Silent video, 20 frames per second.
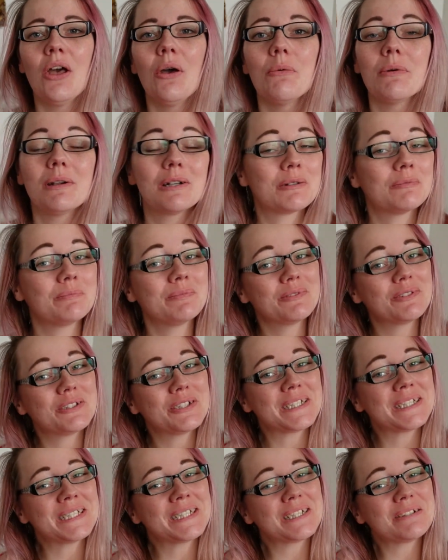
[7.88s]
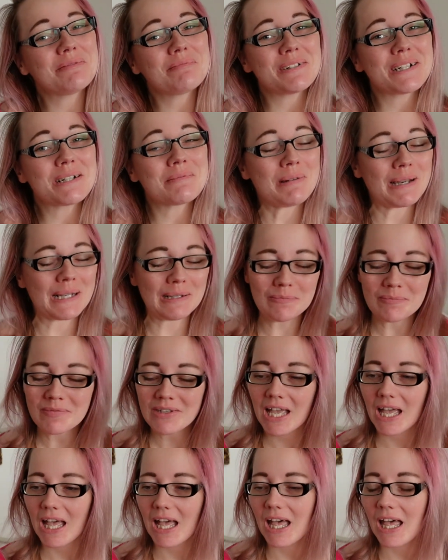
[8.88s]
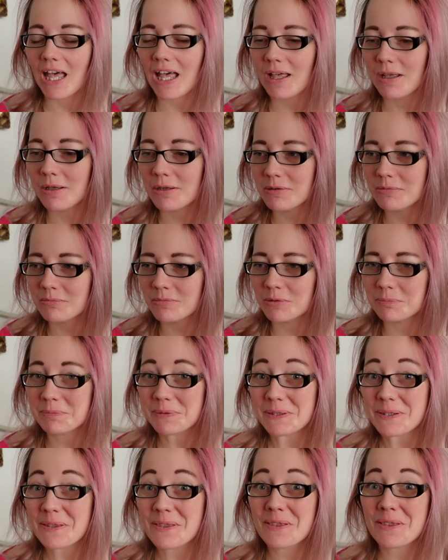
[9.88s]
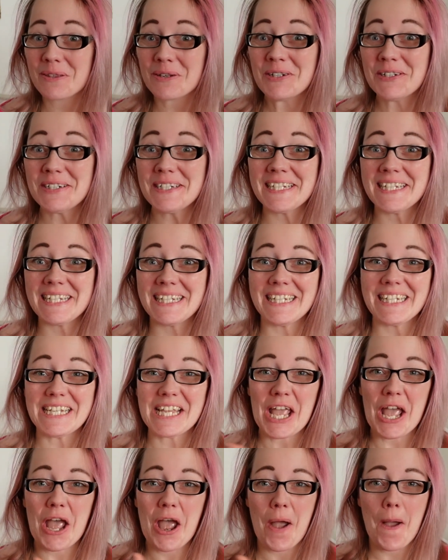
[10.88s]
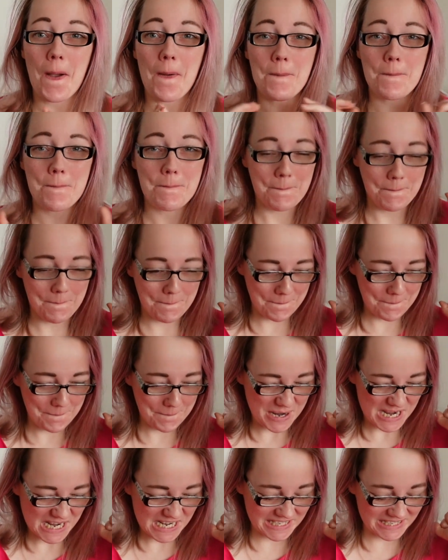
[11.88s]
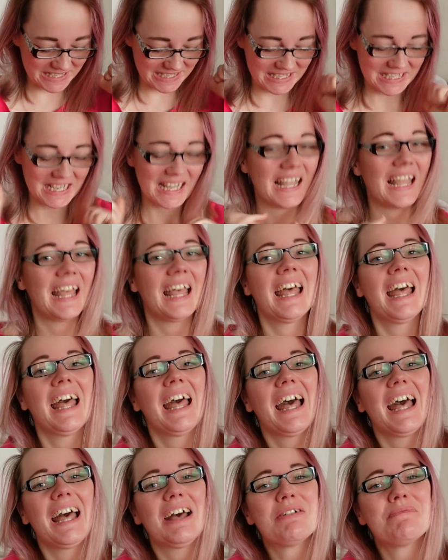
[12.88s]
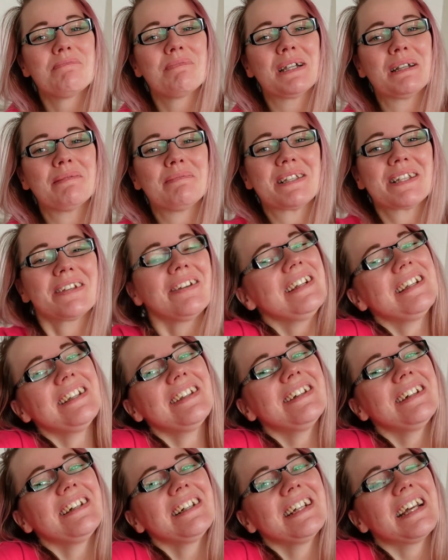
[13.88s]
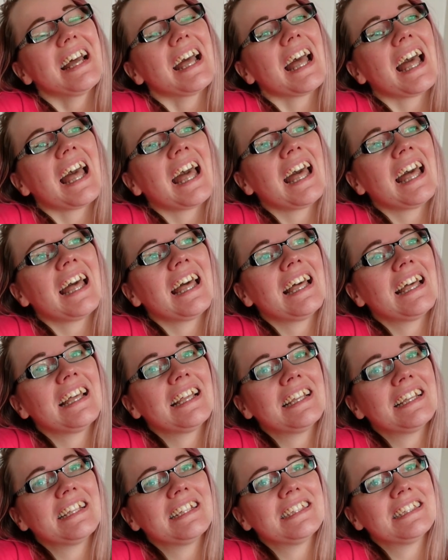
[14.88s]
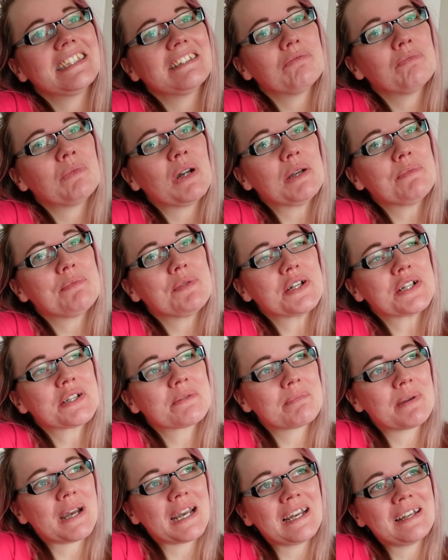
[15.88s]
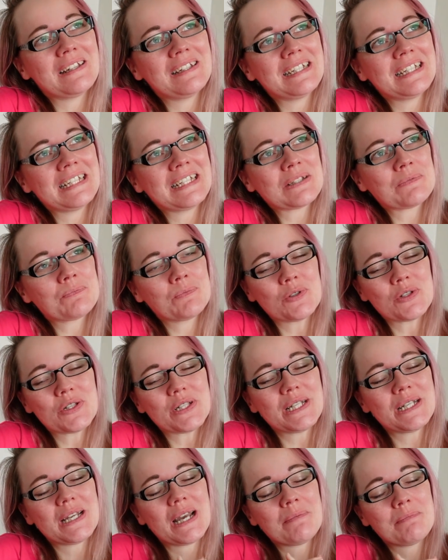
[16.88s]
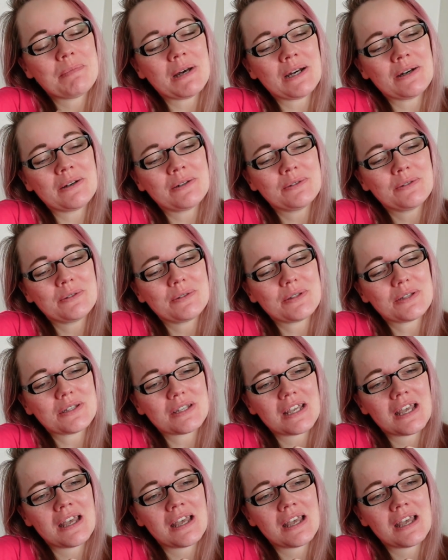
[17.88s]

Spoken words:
Welcome to yet another project pile. Number 30. Yes! My name is Glassur and my project pile is mostly about